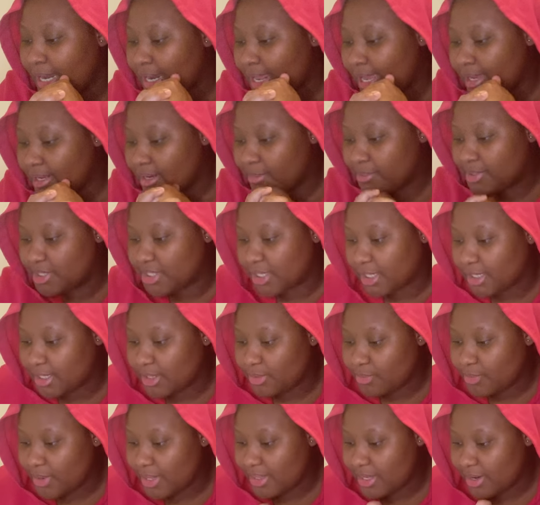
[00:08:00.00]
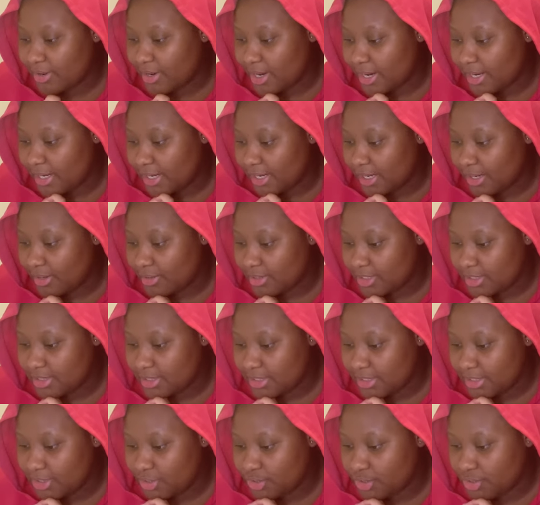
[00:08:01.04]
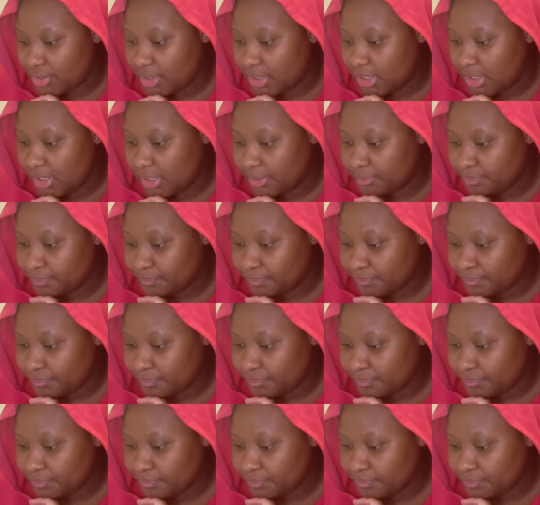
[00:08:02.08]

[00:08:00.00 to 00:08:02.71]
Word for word: Like, let me check. The weather right now is literally,